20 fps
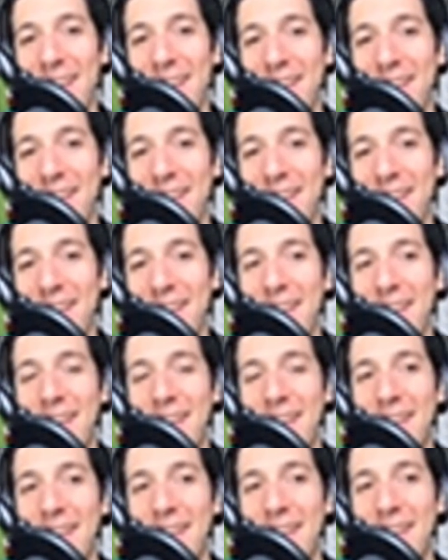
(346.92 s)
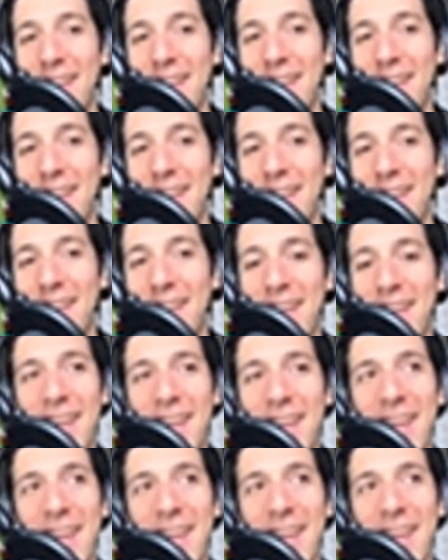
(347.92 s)

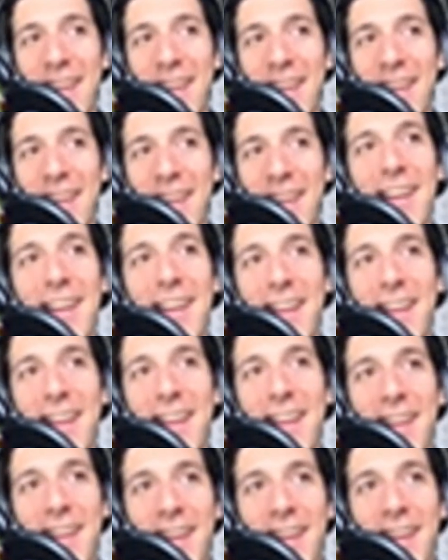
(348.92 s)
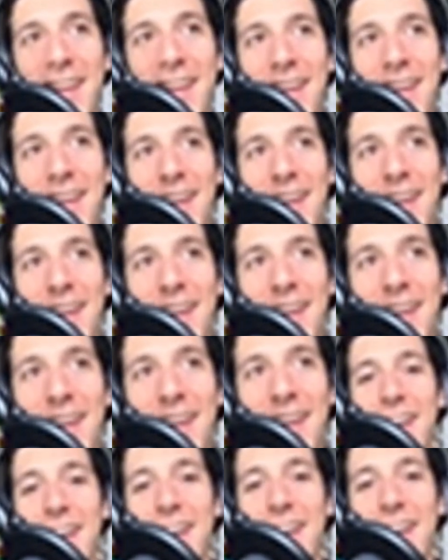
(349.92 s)

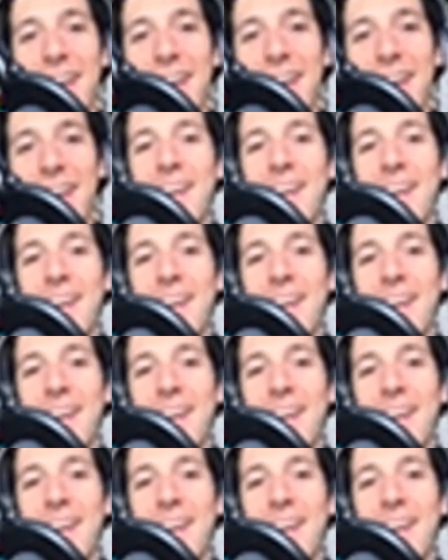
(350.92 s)
No words are spoken by the person on screen.